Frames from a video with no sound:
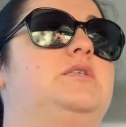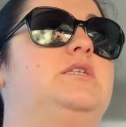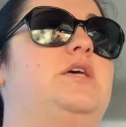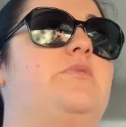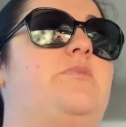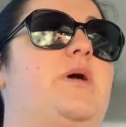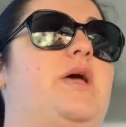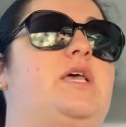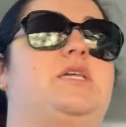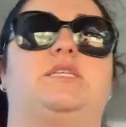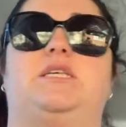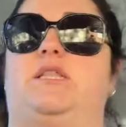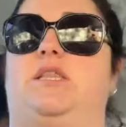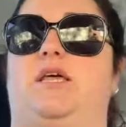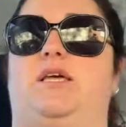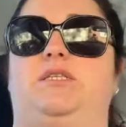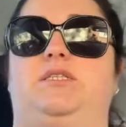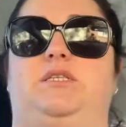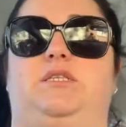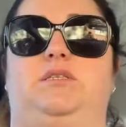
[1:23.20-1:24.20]
So basically
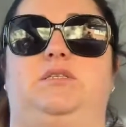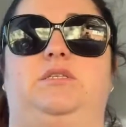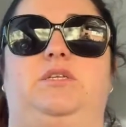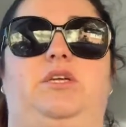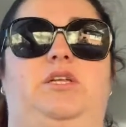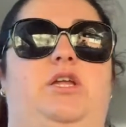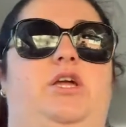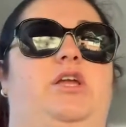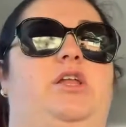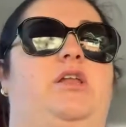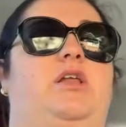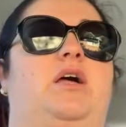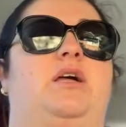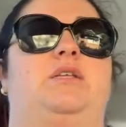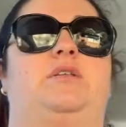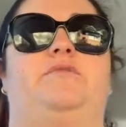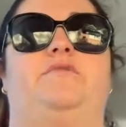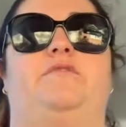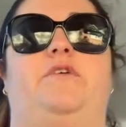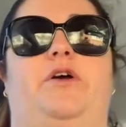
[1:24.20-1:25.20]
they, you know,
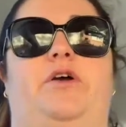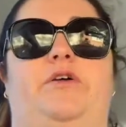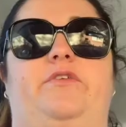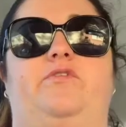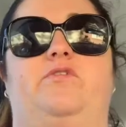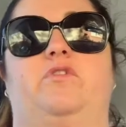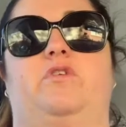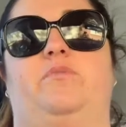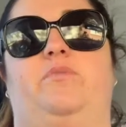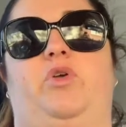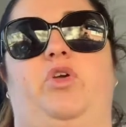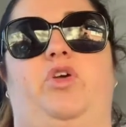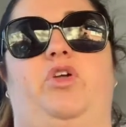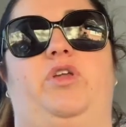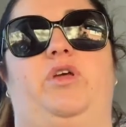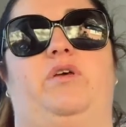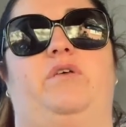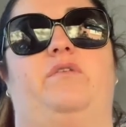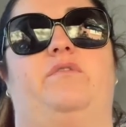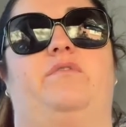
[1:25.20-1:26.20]
like phones,
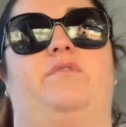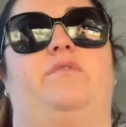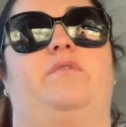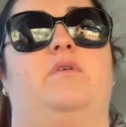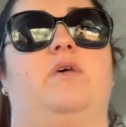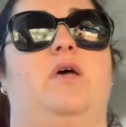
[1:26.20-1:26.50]
computers,